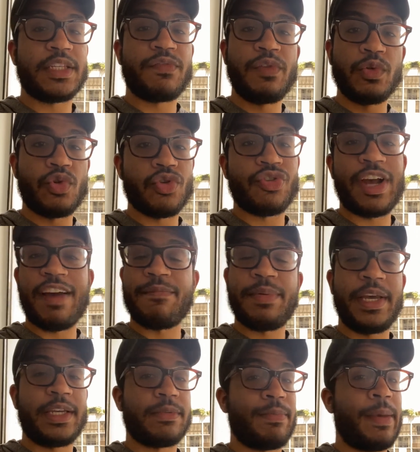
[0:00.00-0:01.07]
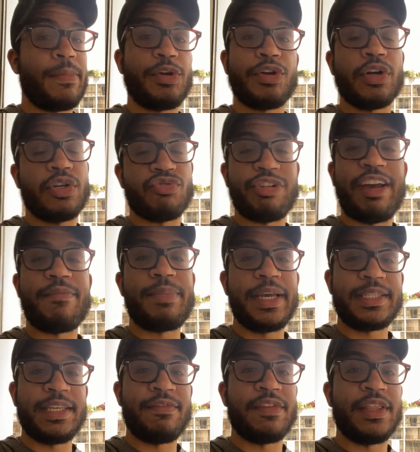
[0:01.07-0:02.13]
future draft picks, maybe current draft
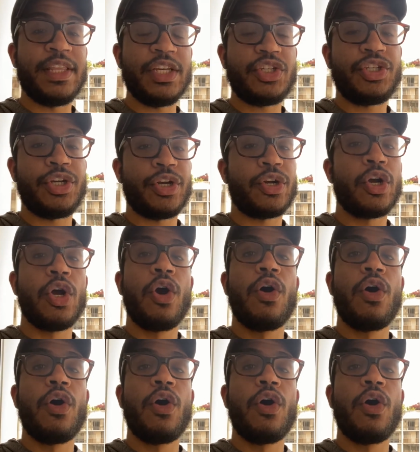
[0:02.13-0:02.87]
picks even this year